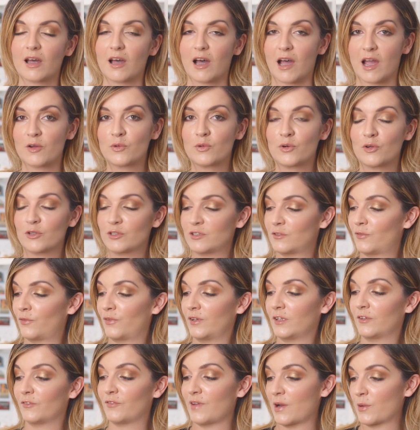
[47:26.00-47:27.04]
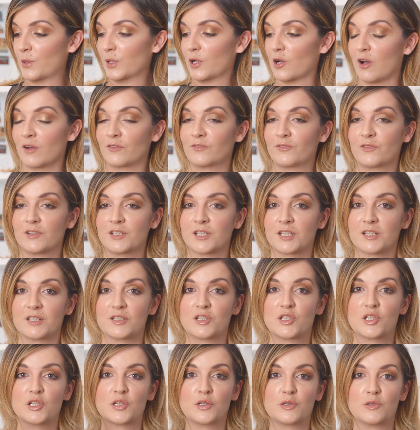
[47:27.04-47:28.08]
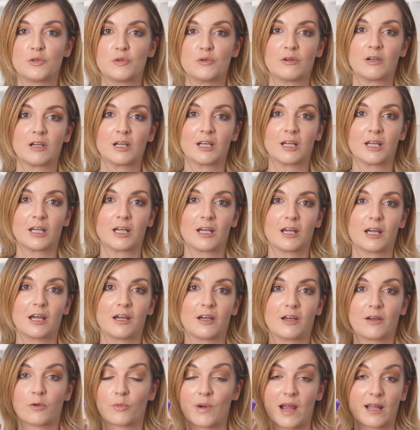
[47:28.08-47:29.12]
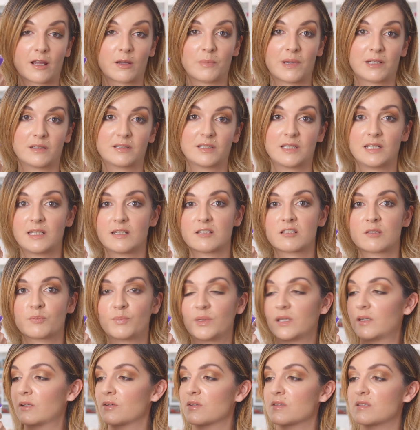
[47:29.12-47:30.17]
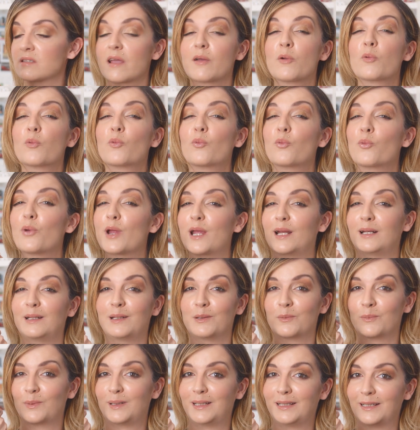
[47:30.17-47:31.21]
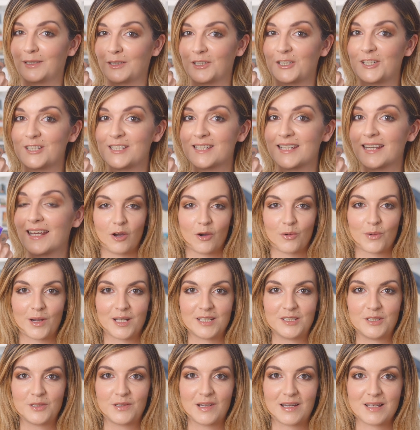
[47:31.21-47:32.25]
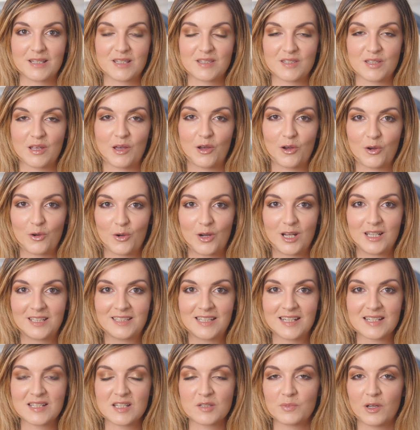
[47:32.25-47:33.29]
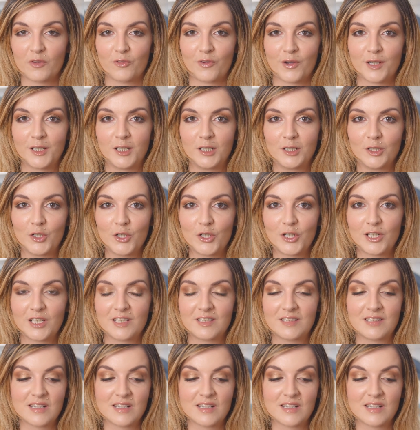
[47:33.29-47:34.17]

I would feel very confident to uh, recommend these because they're really, really good. All right, you guys, so this is my final look.